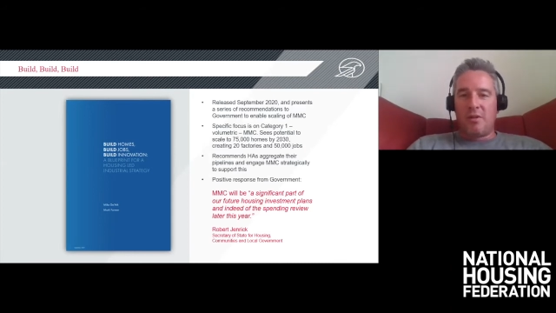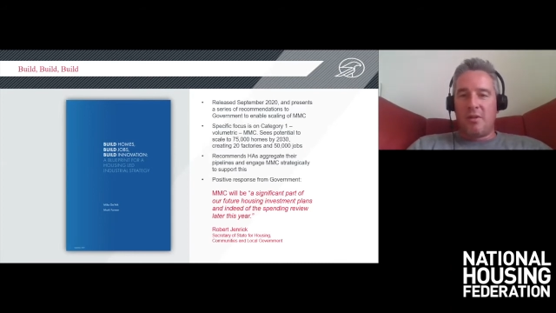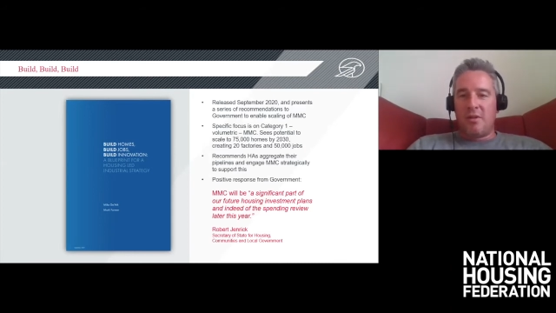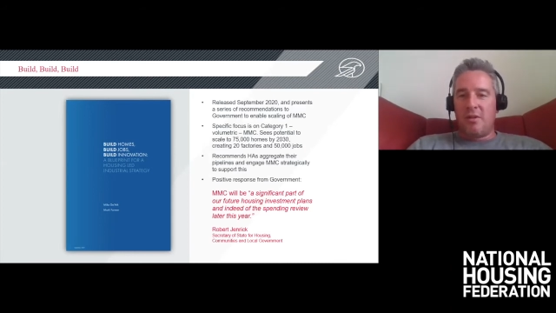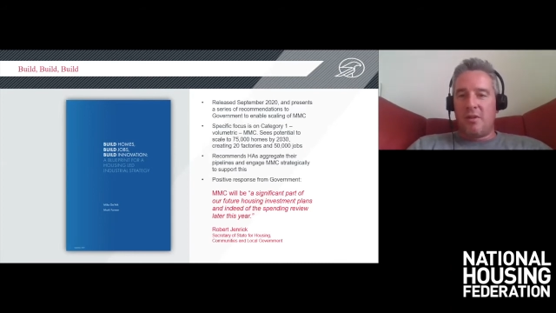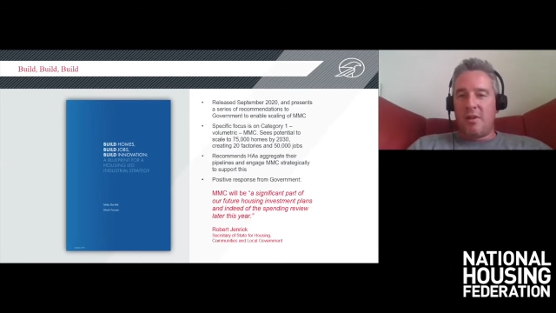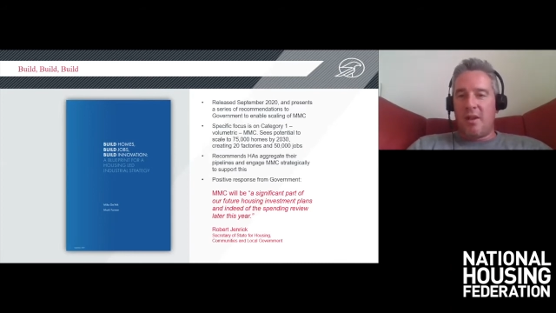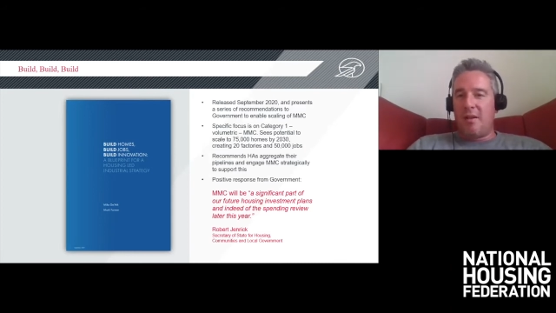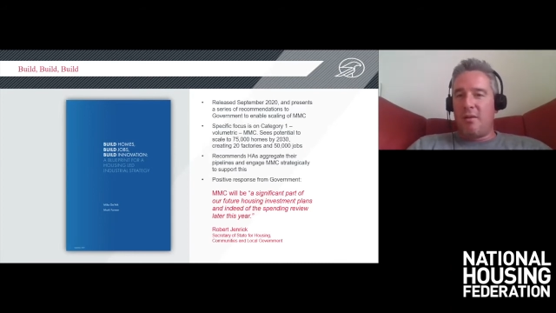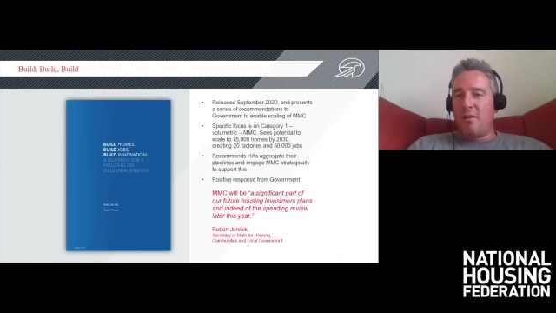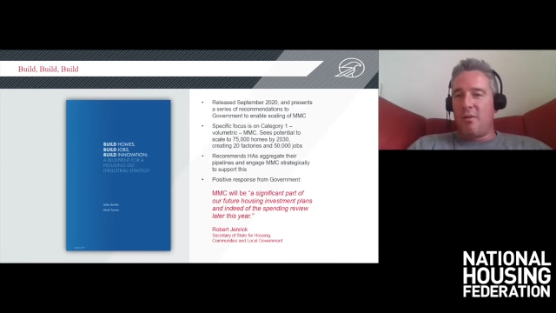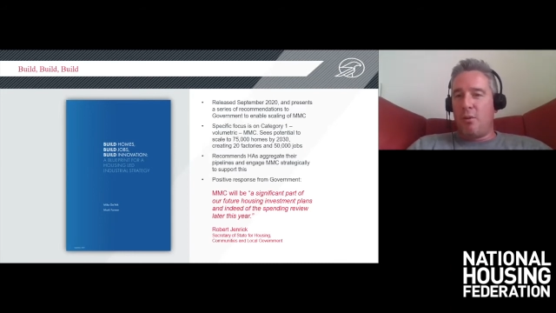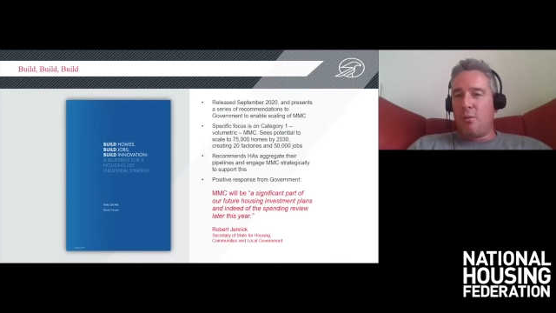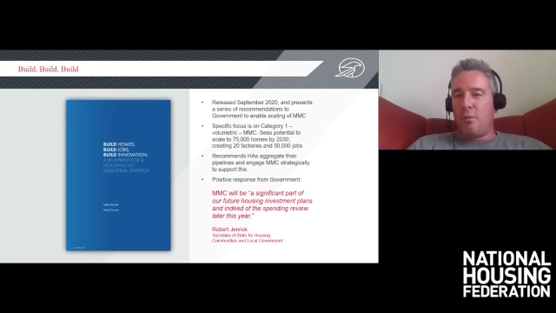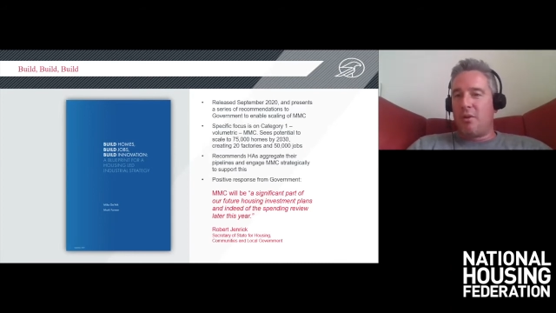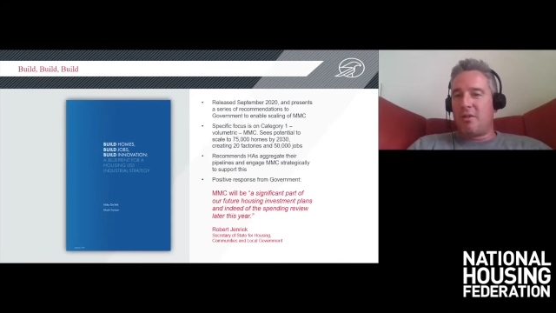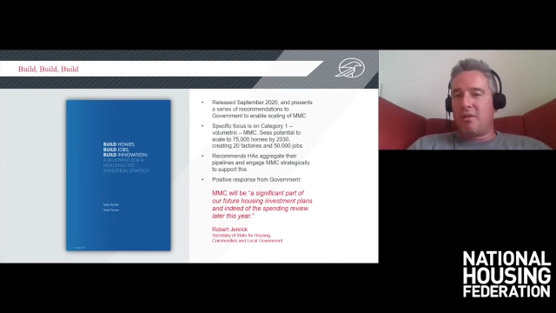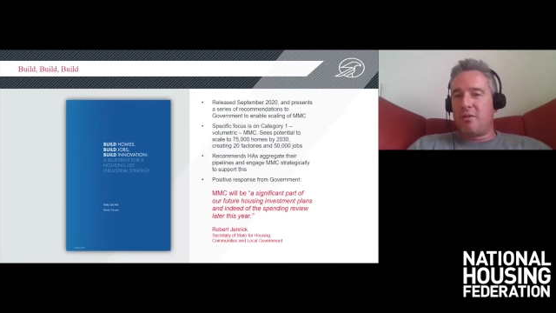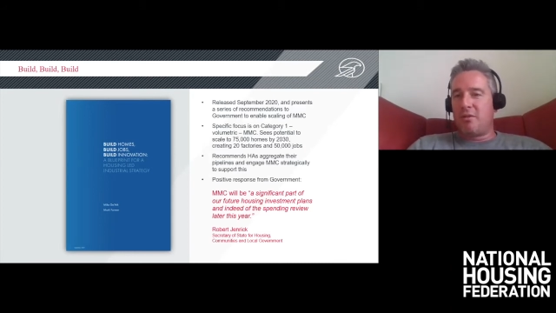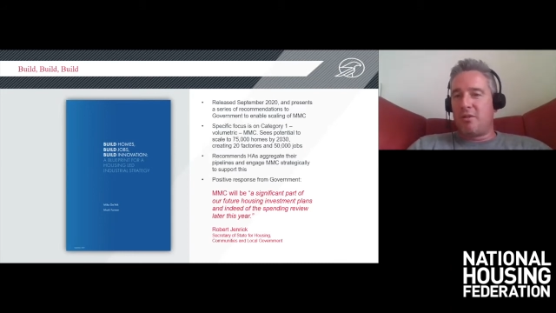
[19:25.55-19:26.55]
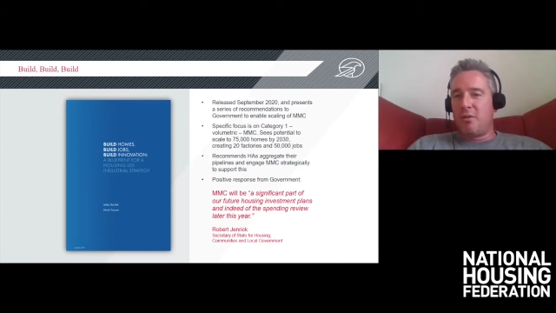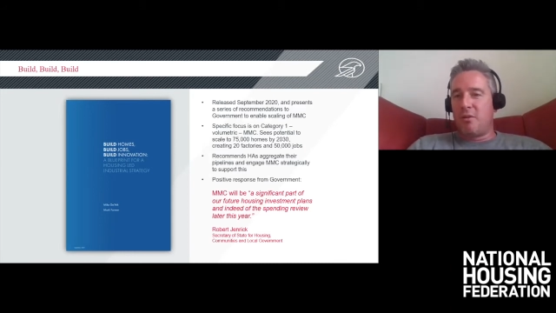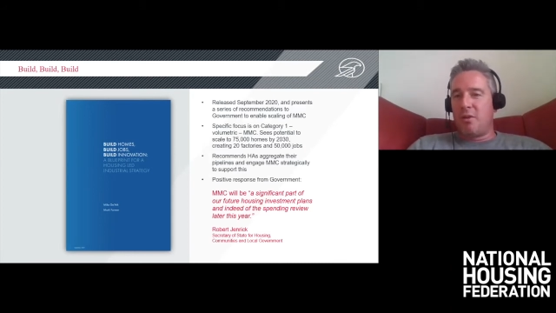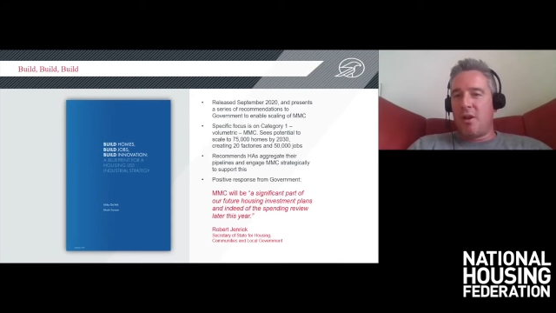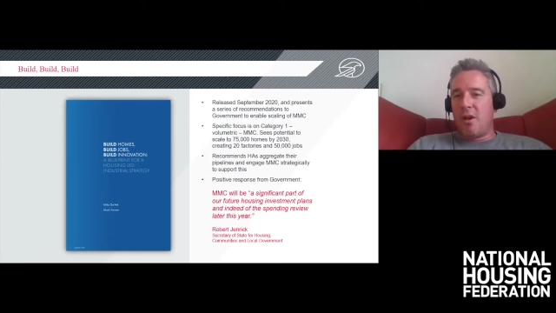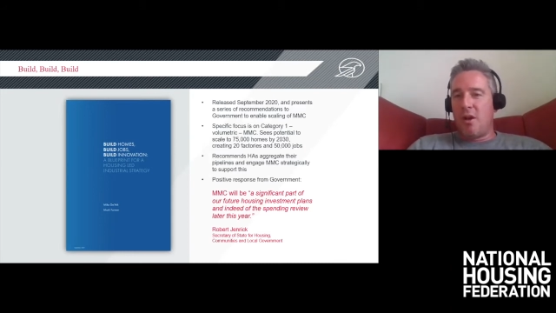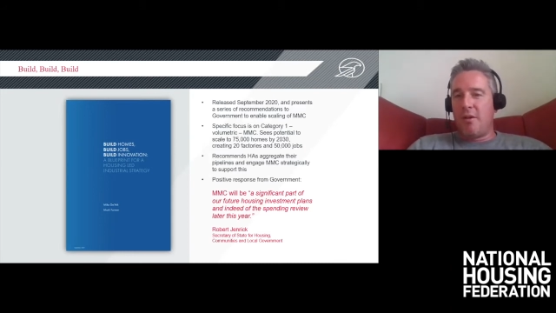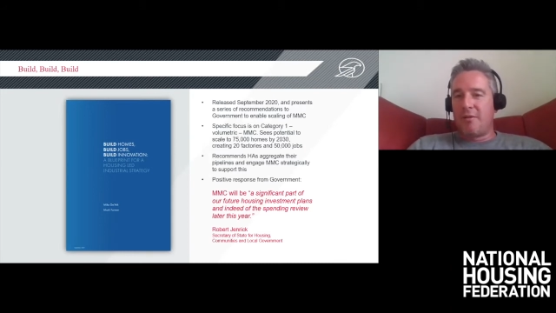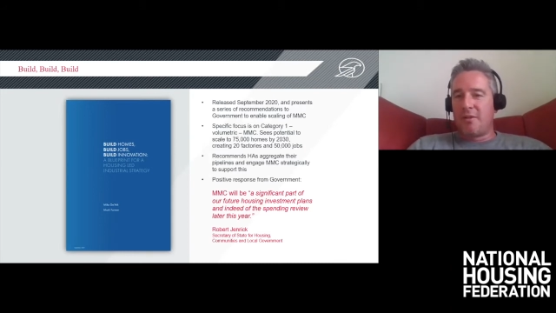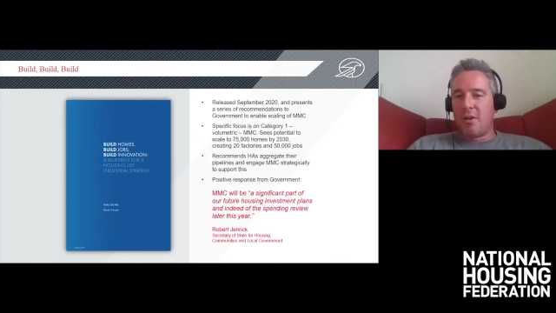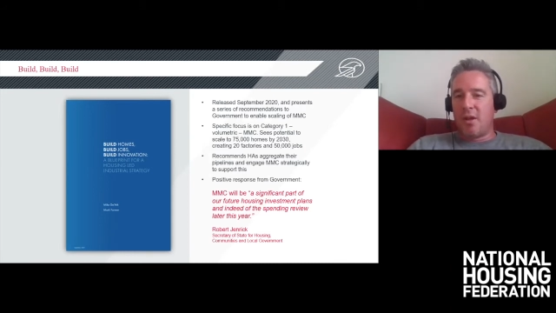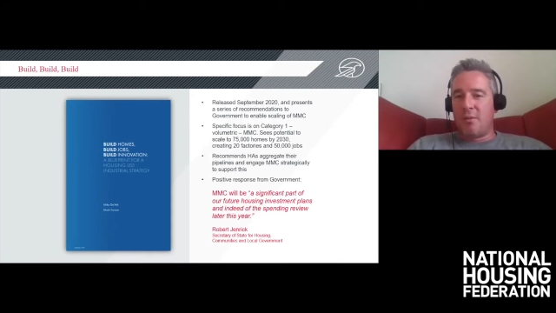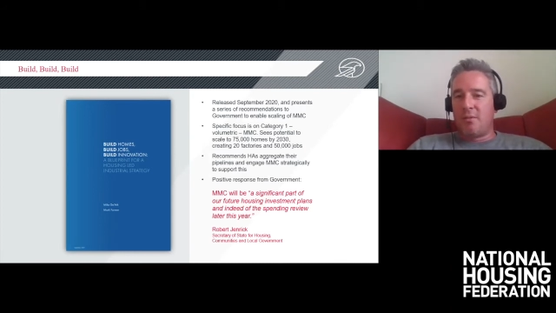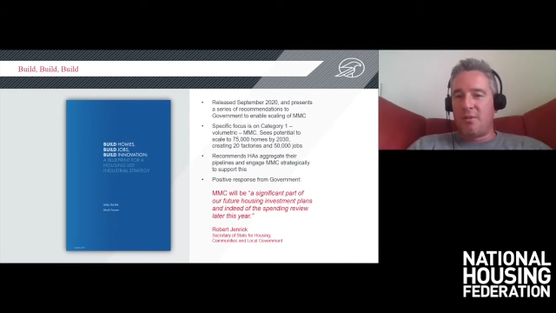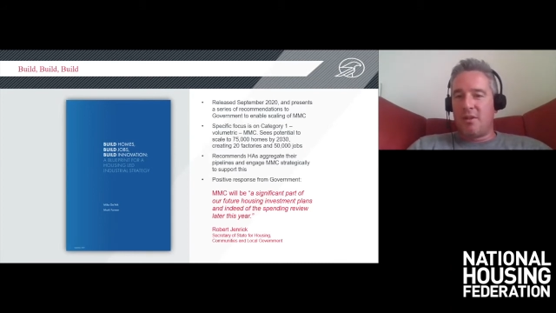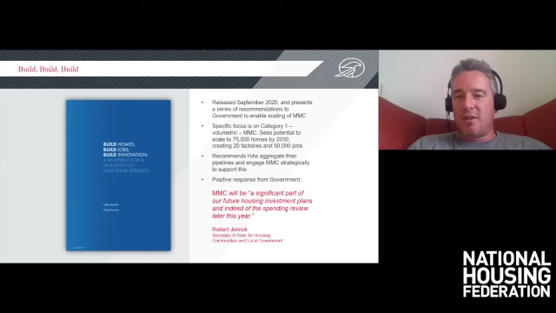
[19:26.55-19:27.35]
to almost 2.5 times